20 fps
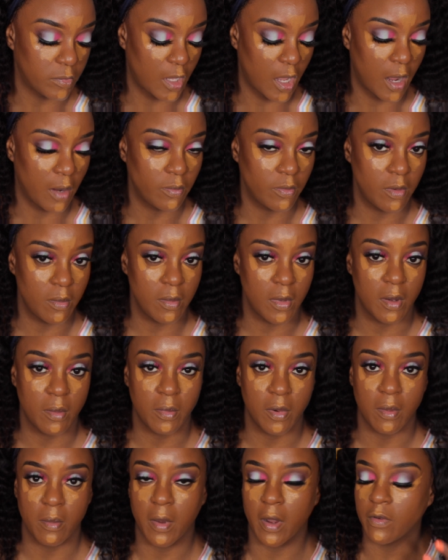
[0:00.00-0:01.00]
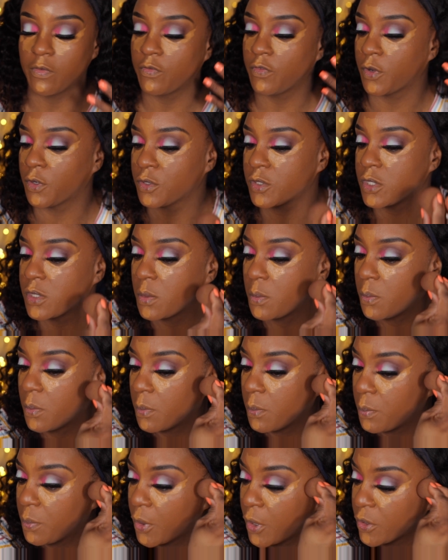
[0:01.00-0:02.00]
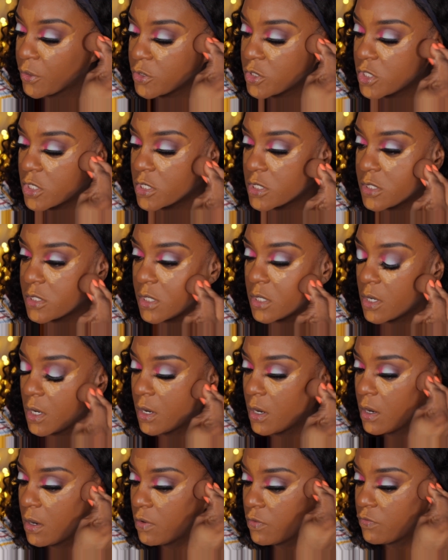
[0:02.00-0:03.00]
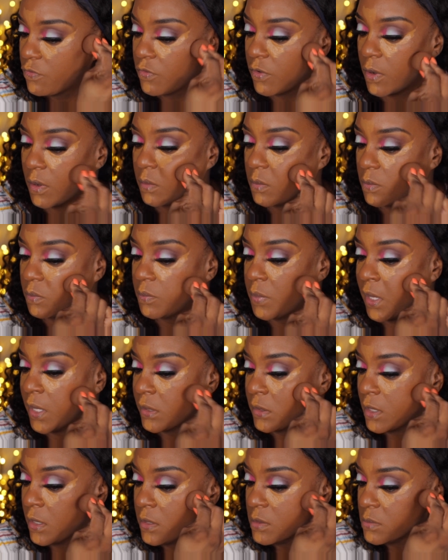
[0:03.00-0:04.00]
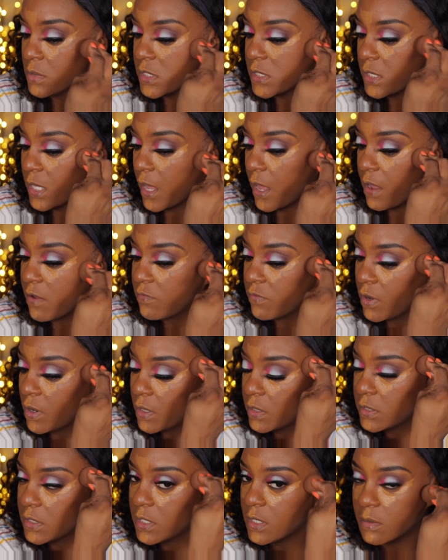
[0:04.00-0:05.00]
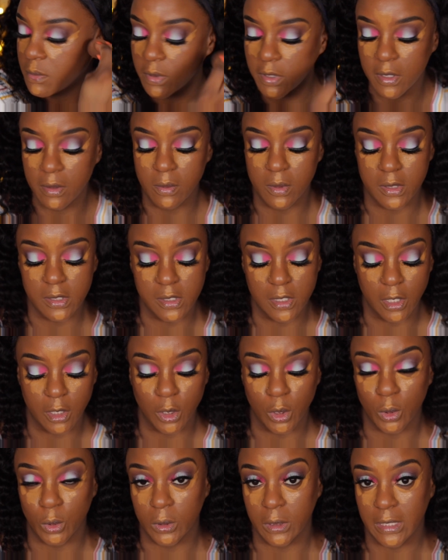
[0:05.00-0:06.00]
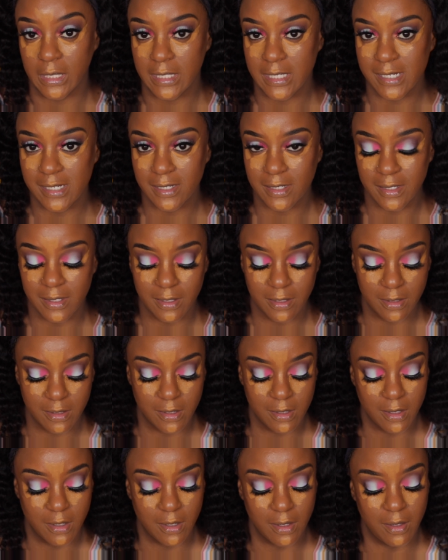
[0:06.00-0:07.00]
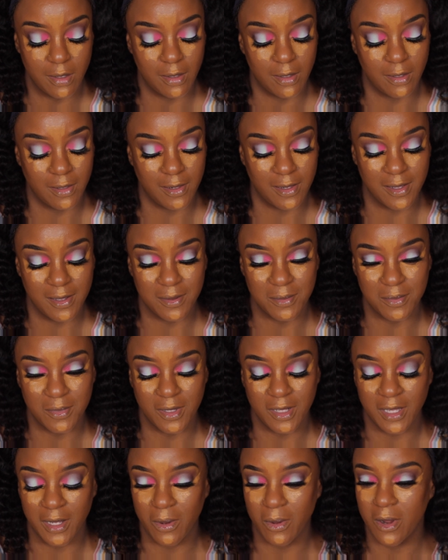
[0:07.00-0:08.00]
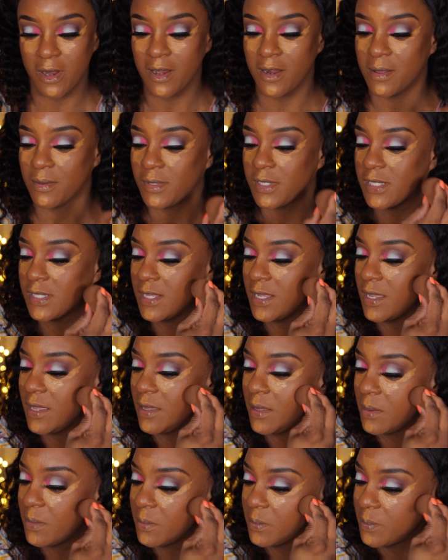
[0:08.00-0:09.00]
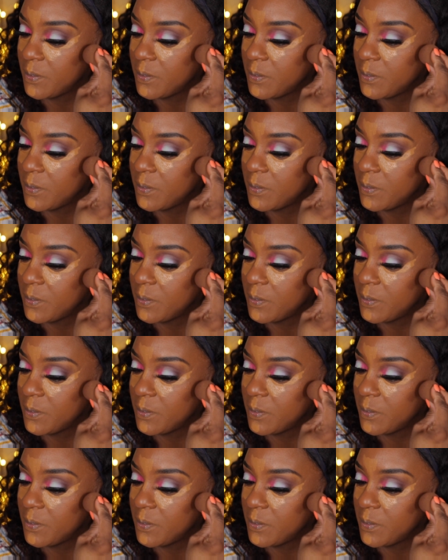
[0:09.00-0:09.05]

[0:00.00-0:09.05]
I remember my first purchase from back then it was Kat Von D, but it was the Lolita a lip liquid lipstick.